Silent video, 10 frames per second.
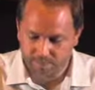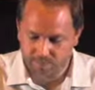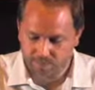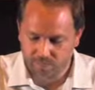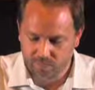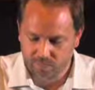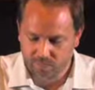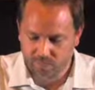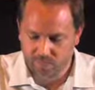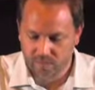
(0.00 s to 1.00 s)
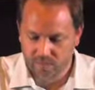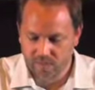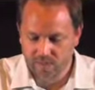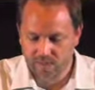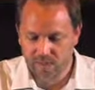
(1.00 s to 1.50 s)

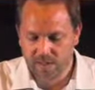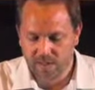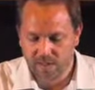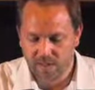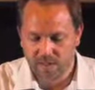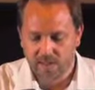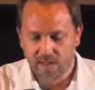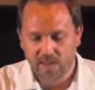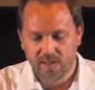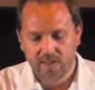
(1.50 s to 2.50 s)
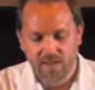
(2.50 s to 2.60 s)
(silence)